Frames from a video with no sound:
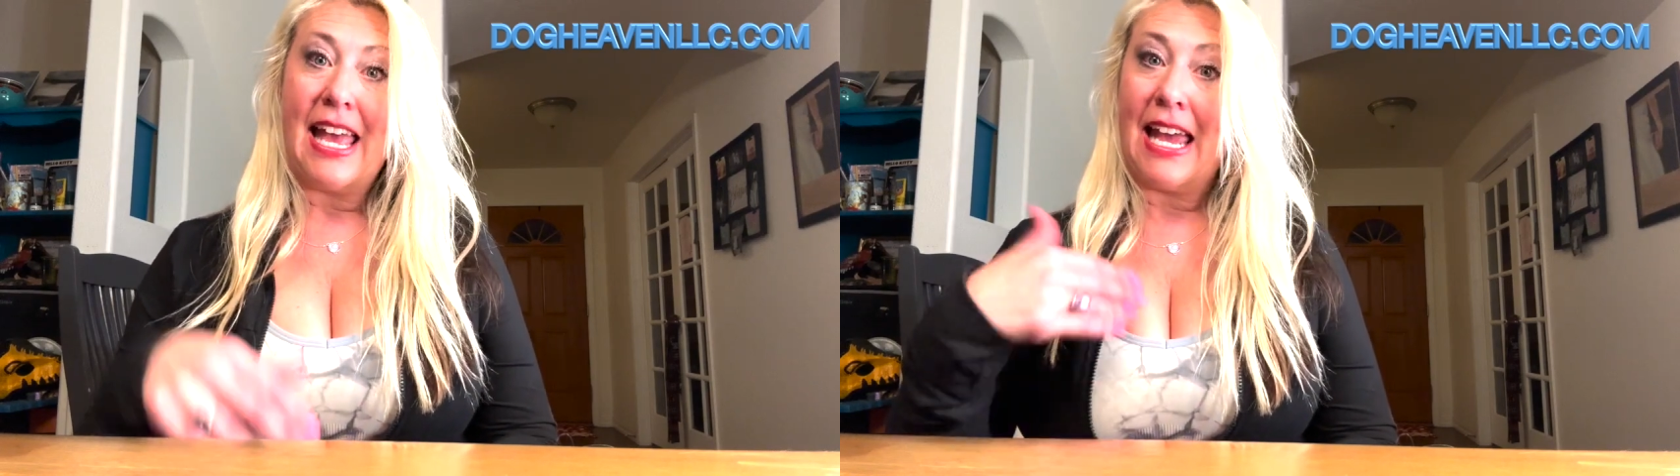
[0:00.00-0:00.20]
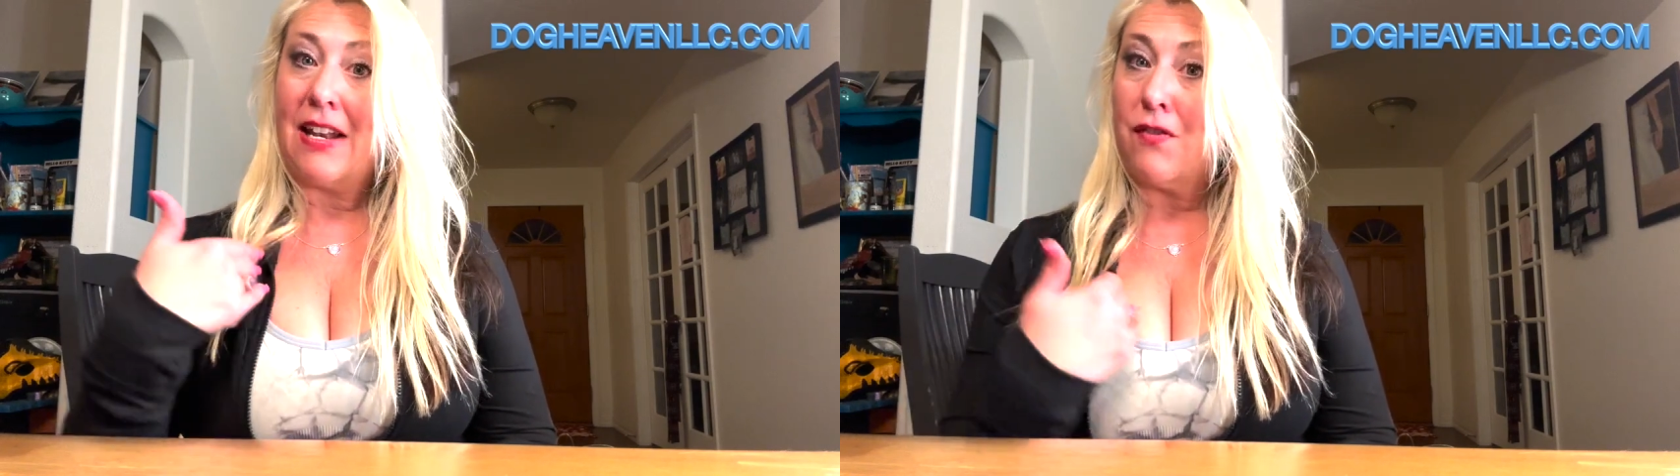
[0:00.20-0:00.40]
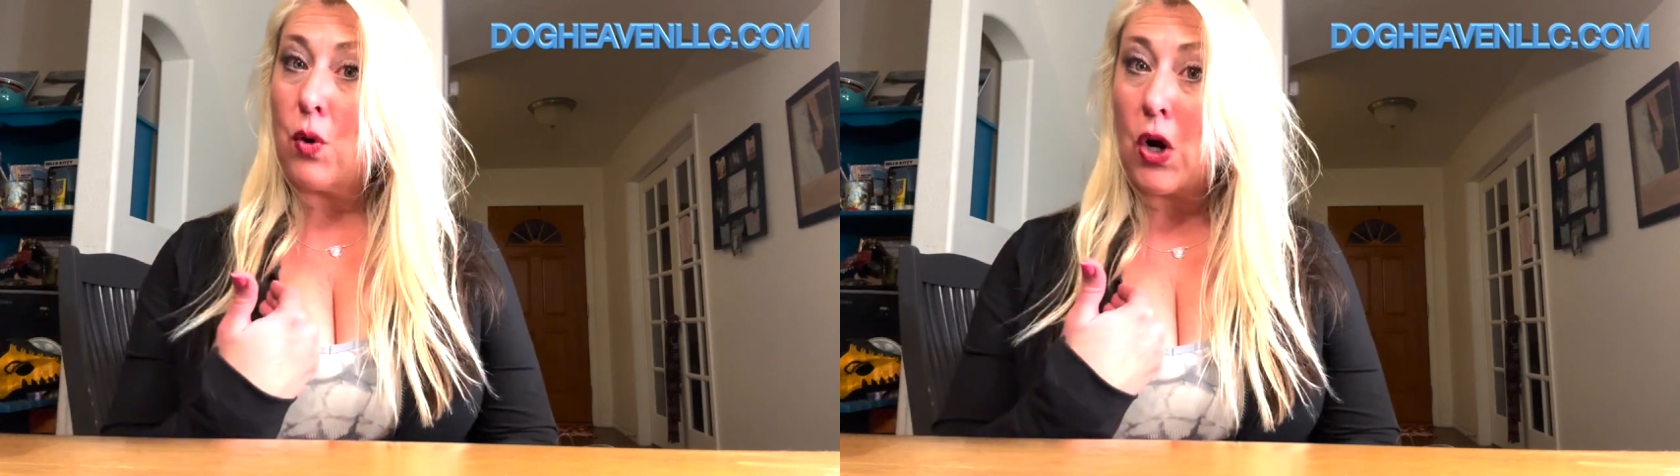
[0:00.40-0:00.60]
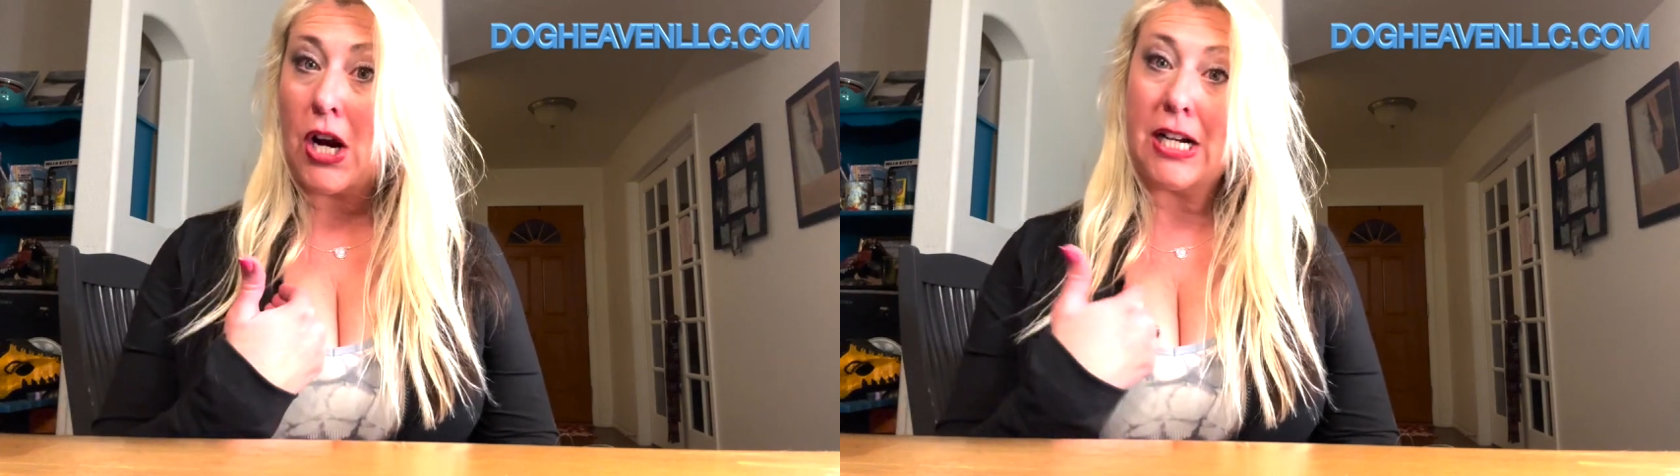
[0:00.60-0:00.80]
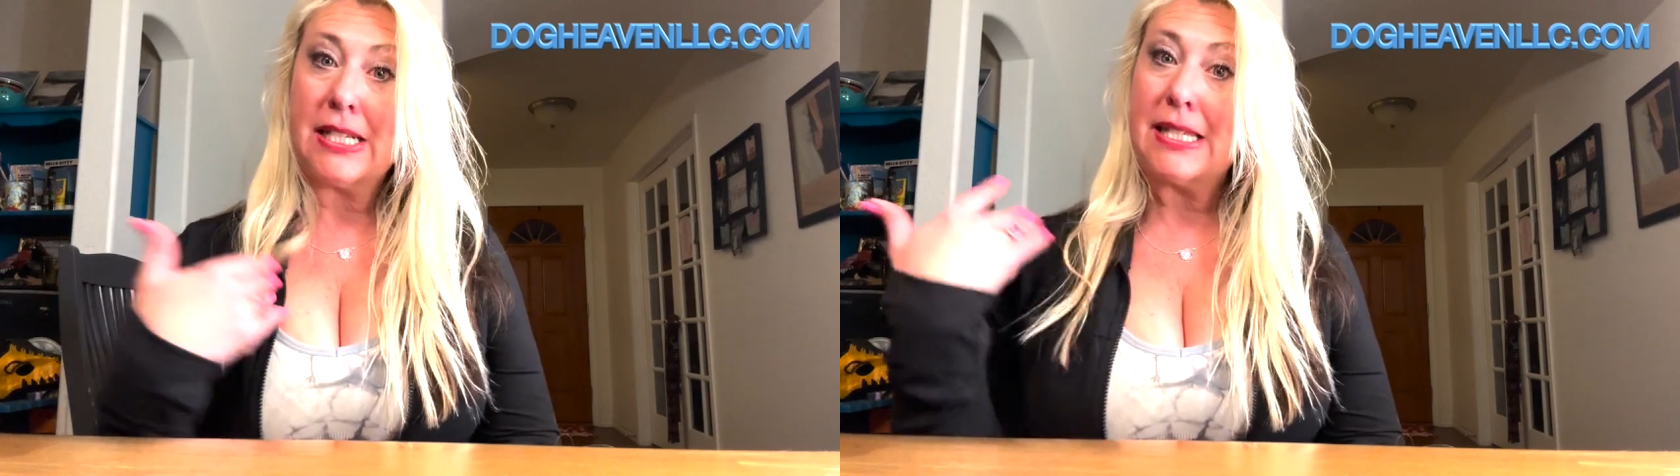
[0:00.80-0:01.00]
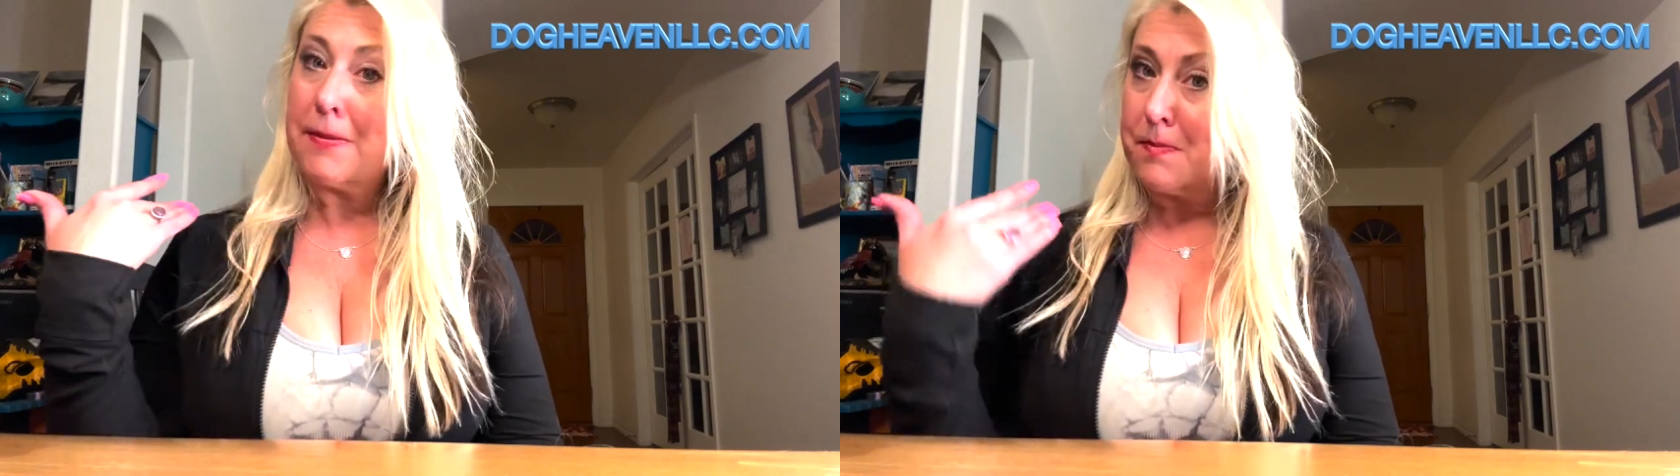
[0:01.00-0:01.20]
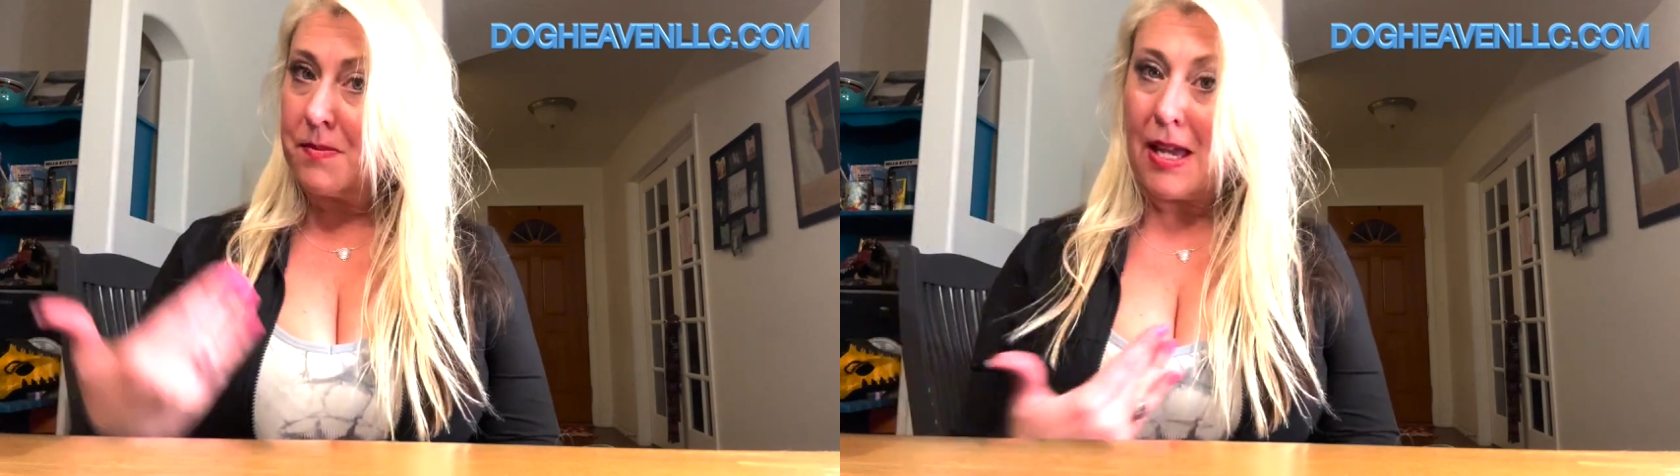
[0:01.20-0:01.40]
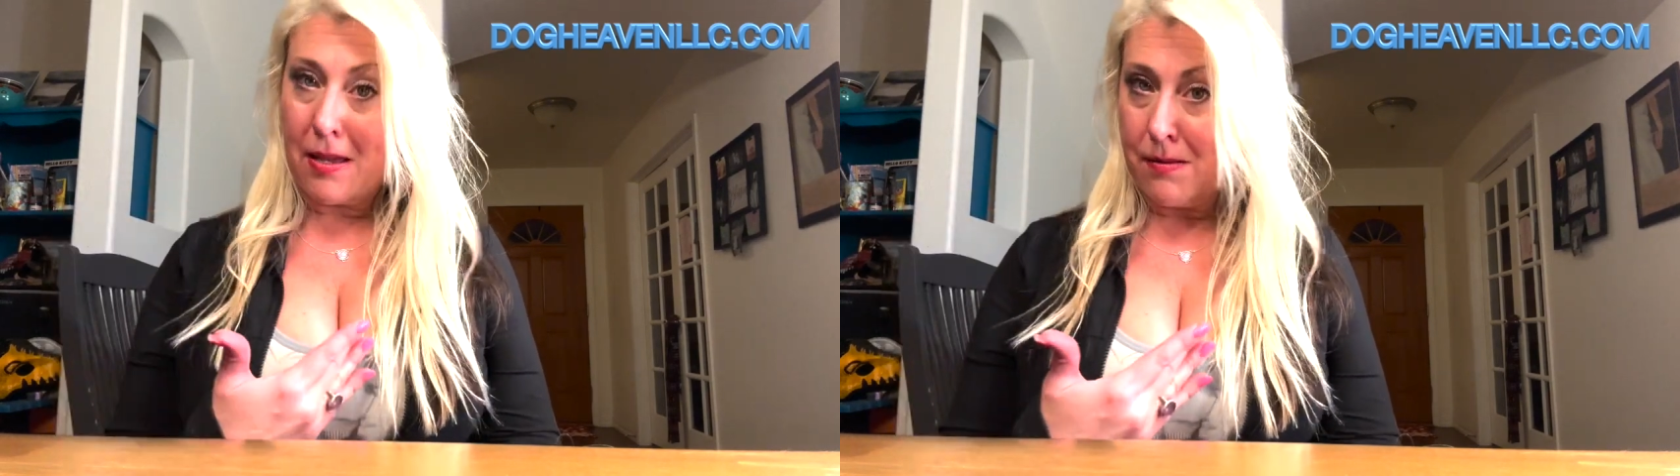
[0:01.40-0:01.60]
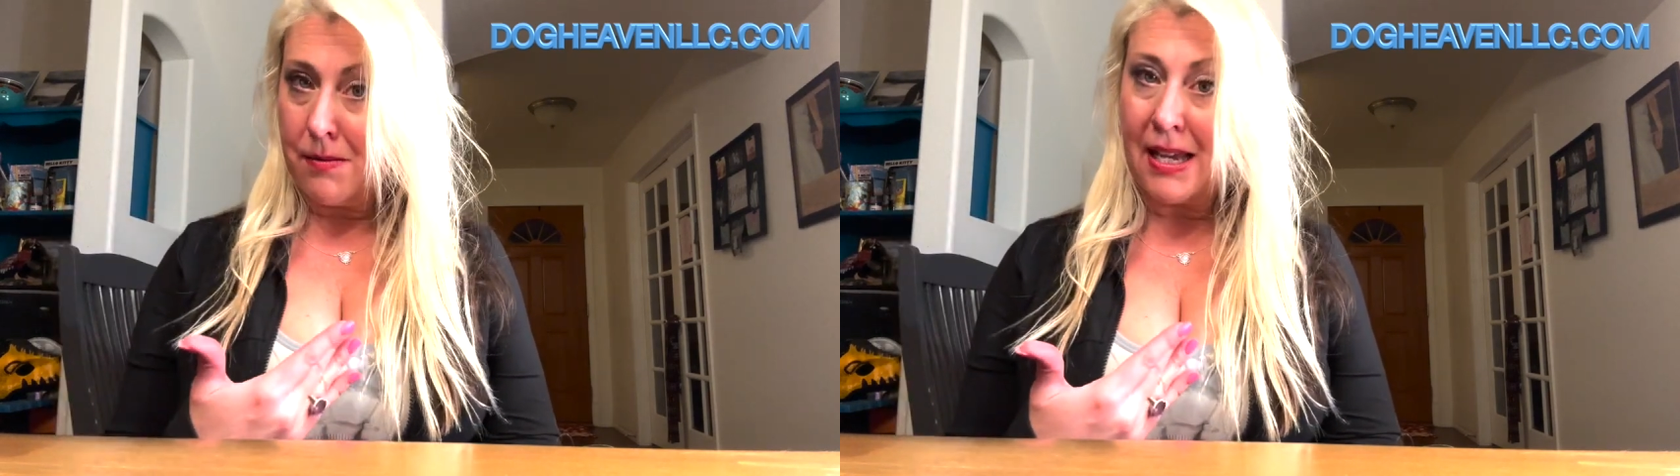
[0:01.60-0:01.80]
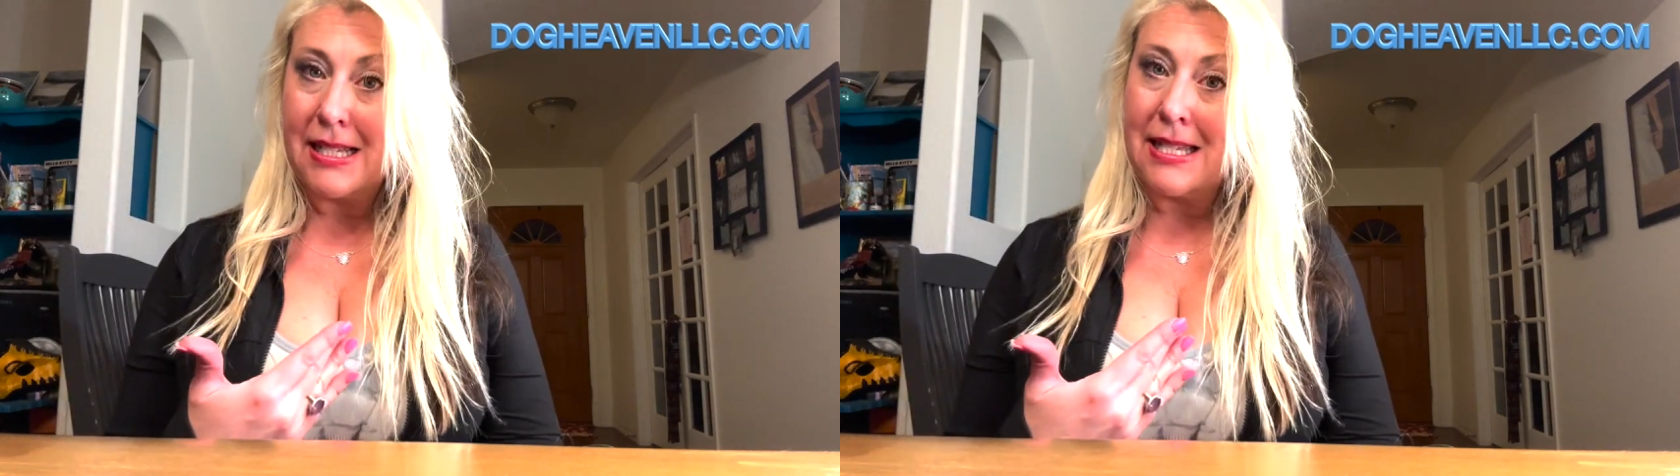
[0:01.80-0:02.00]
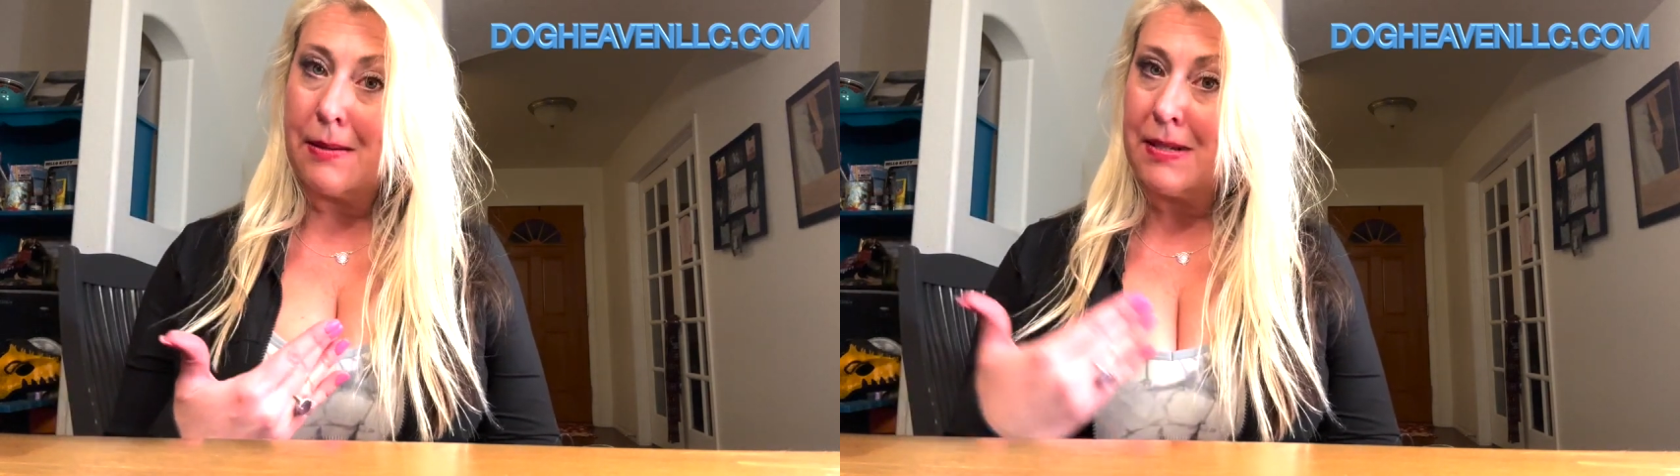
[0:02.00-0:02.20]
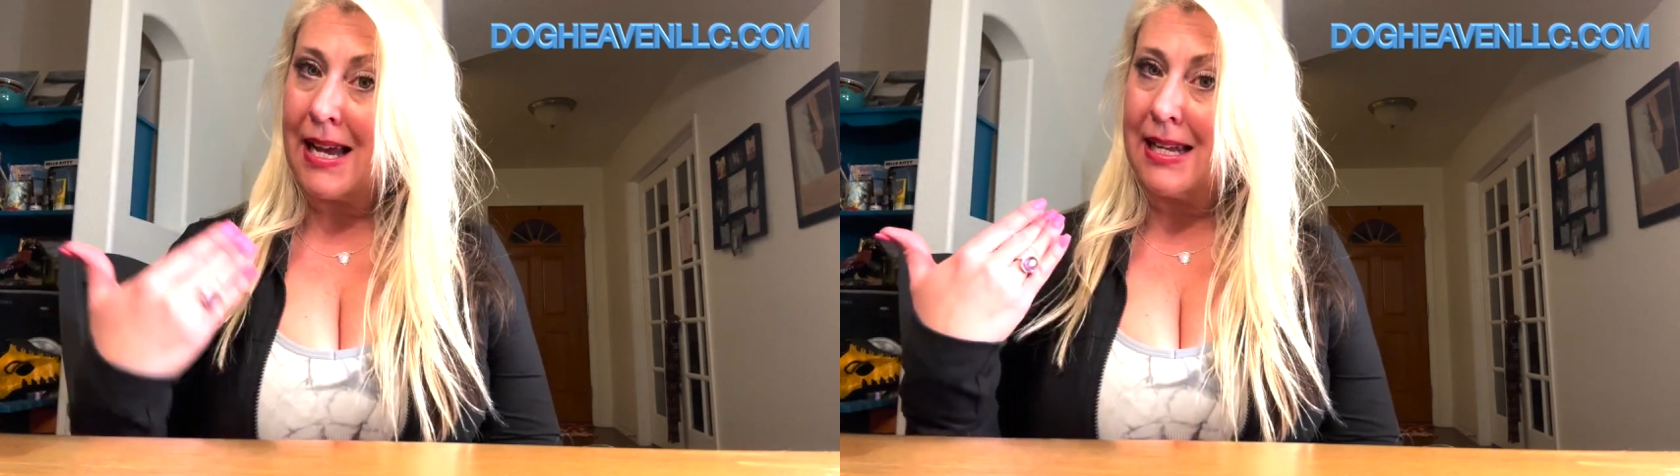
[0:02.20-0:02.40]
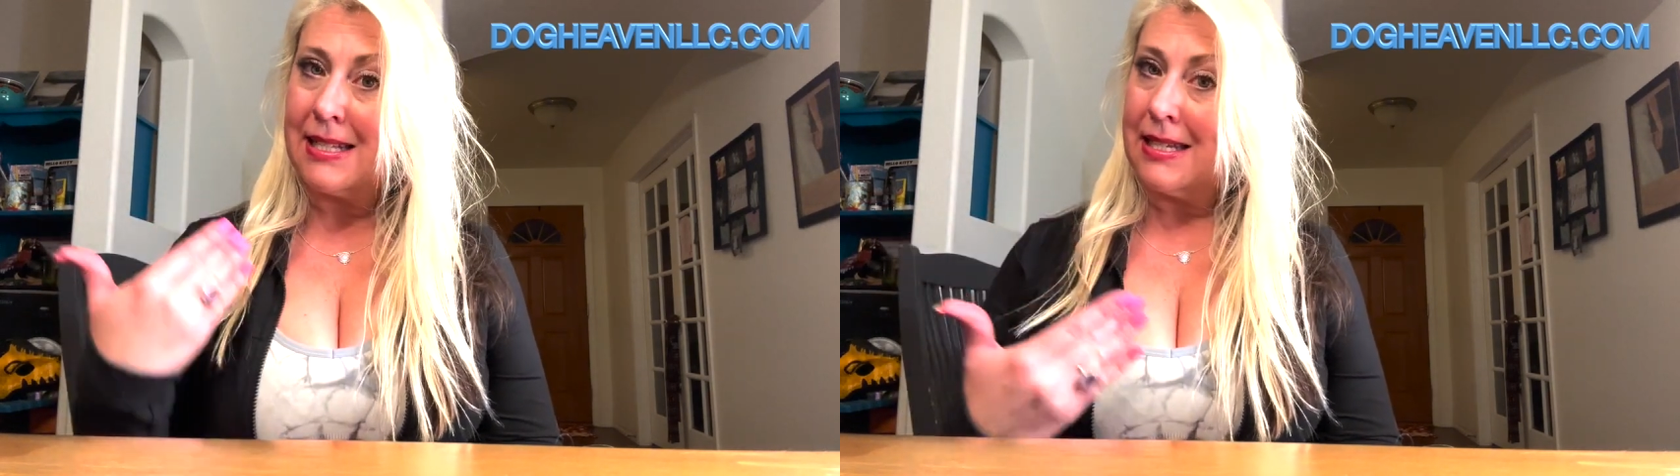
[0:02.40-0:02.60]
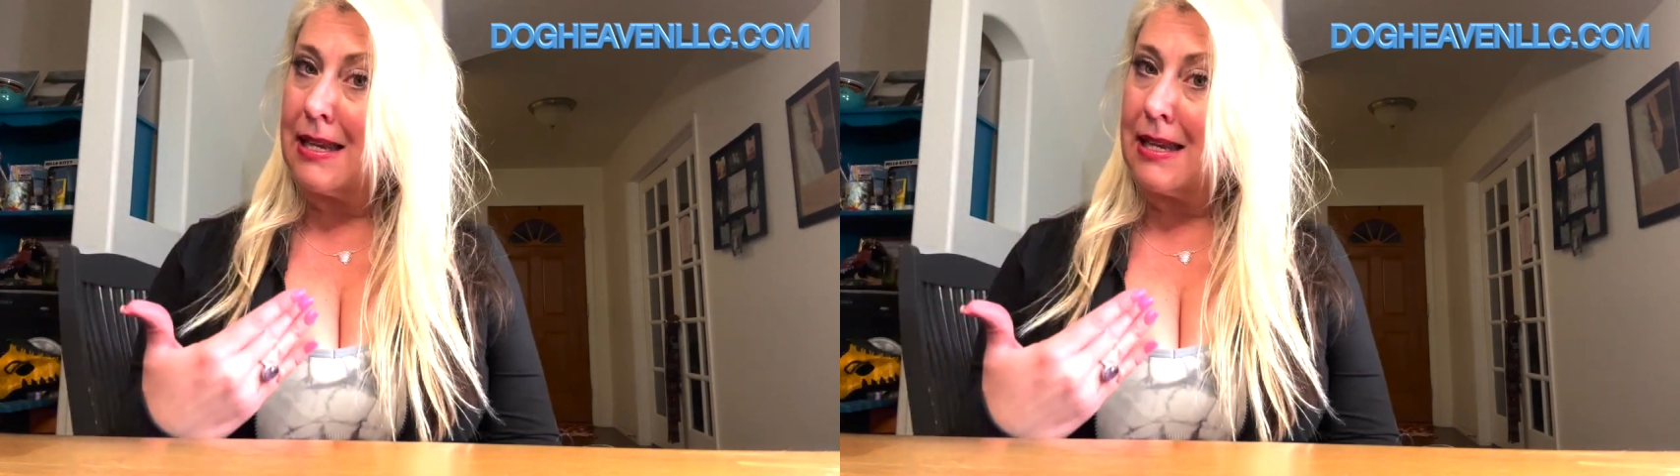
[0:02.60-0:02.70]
And of course, my stepdad did